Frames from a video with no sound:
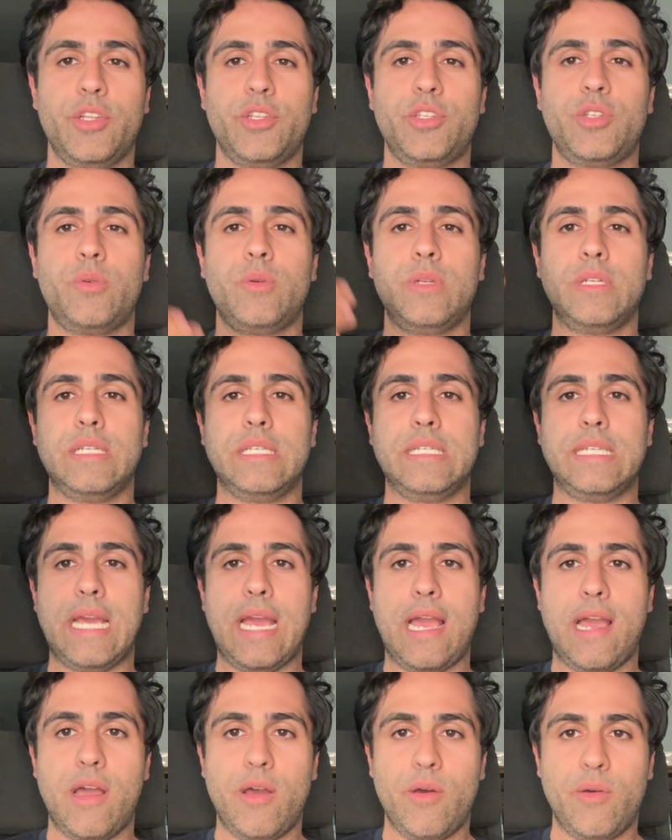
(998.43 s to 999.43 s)
to
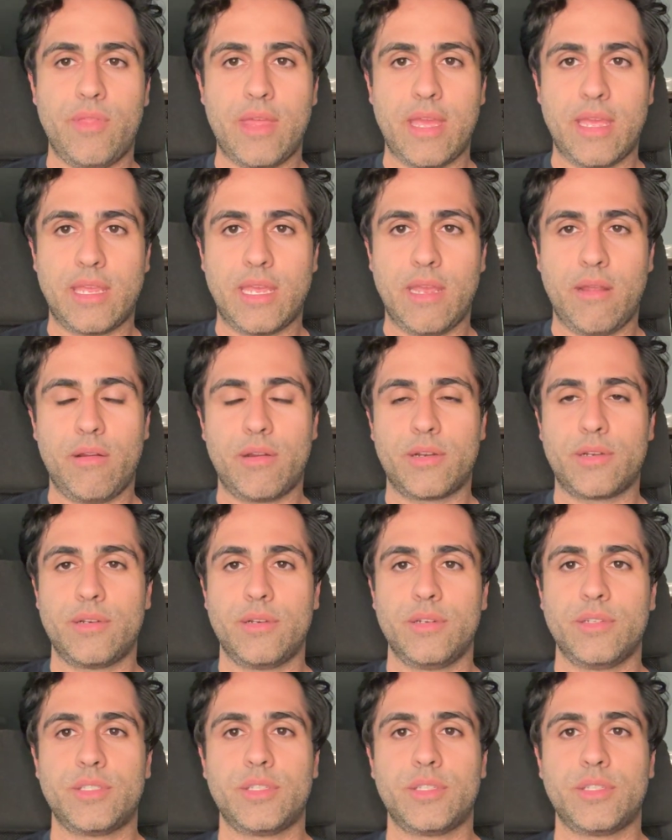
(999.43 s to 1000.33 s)
endow that character.